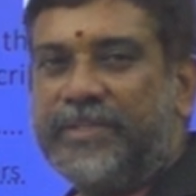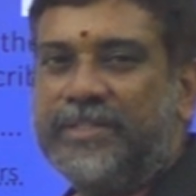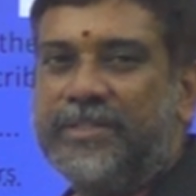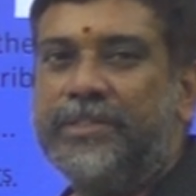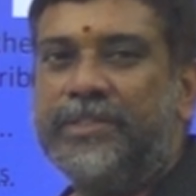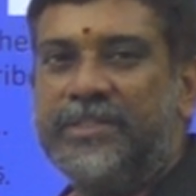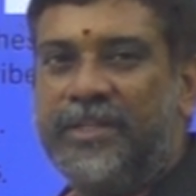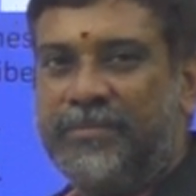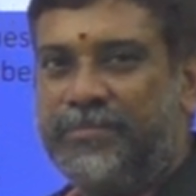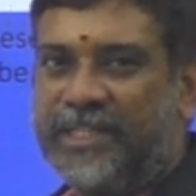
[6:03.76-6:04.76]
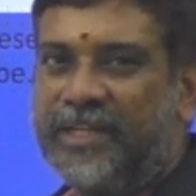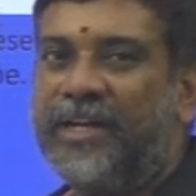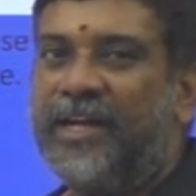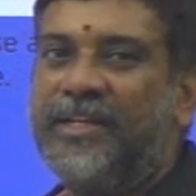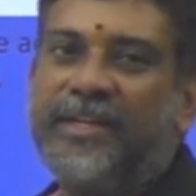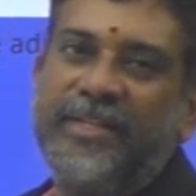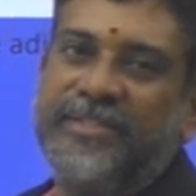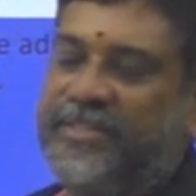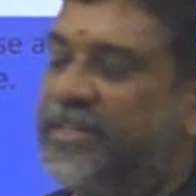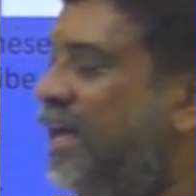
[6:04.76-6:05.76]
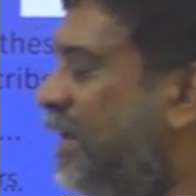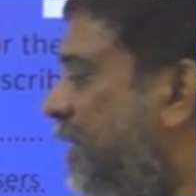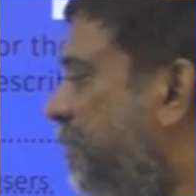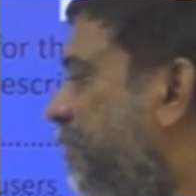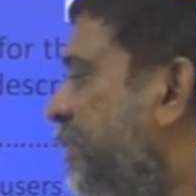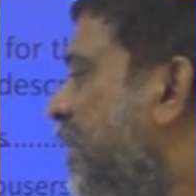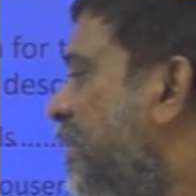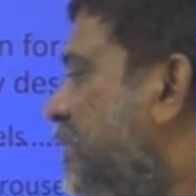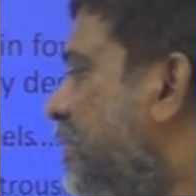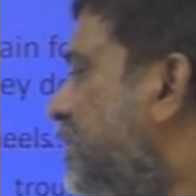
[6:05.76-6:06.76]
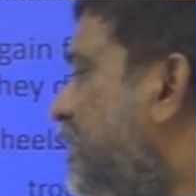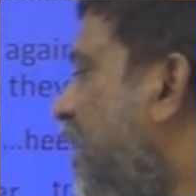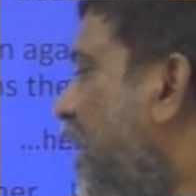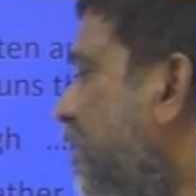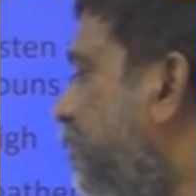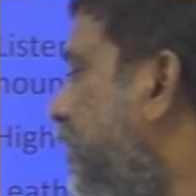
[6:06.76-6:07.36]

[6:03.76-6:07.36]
was good, but the color is dull. So the dark